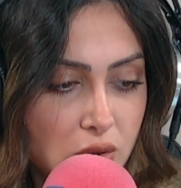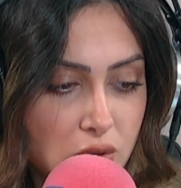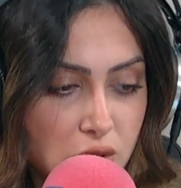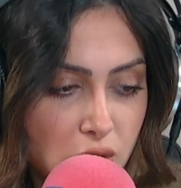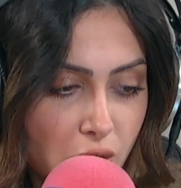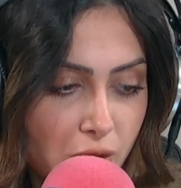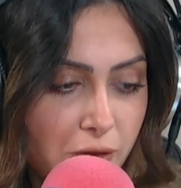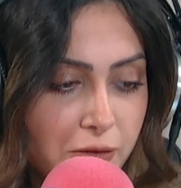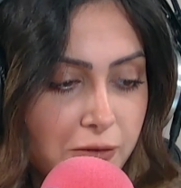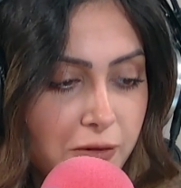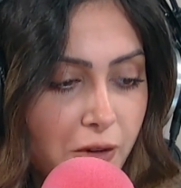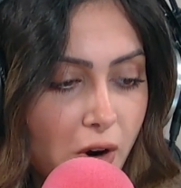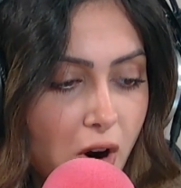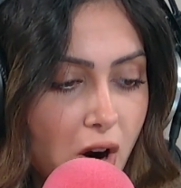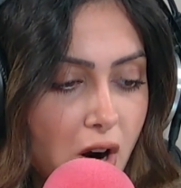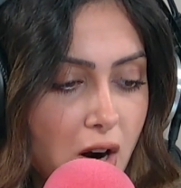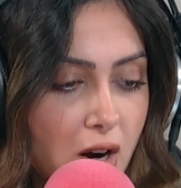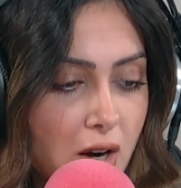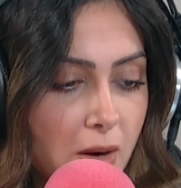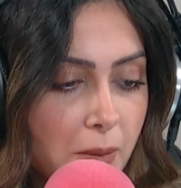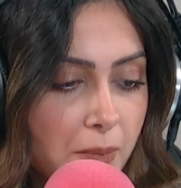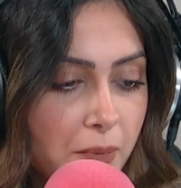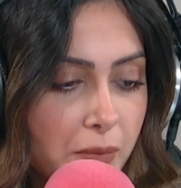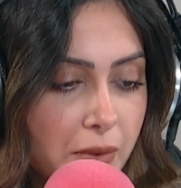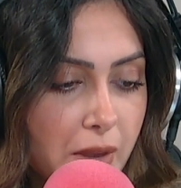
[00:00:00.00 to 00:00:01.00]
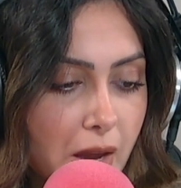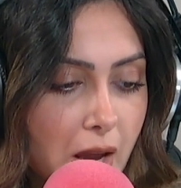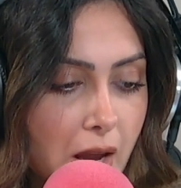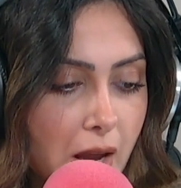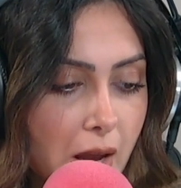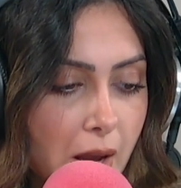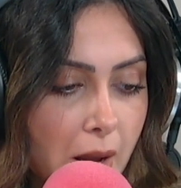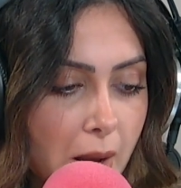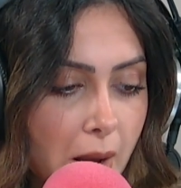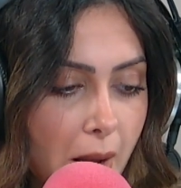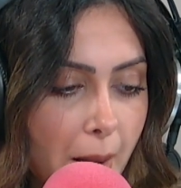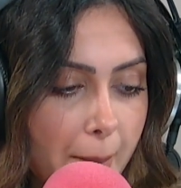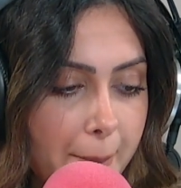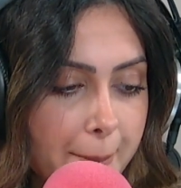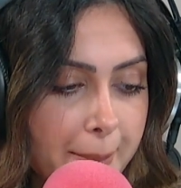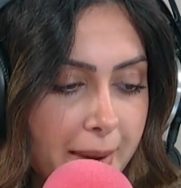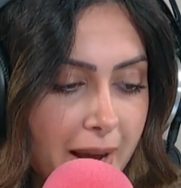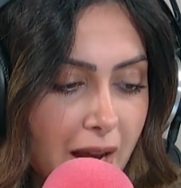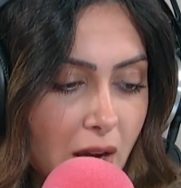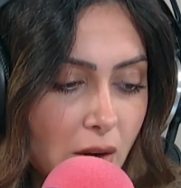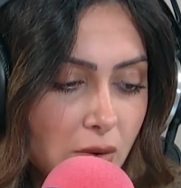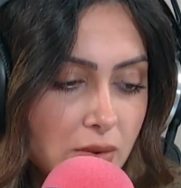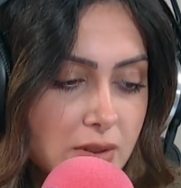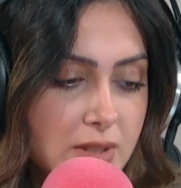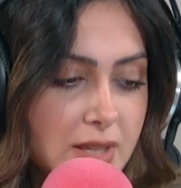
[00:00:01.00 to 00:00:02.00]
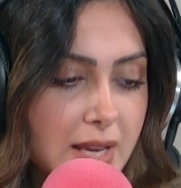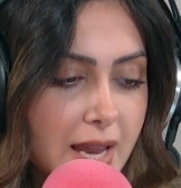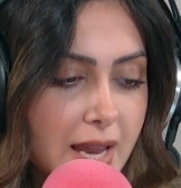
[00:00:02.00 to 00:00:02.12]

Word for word: so far, uh, about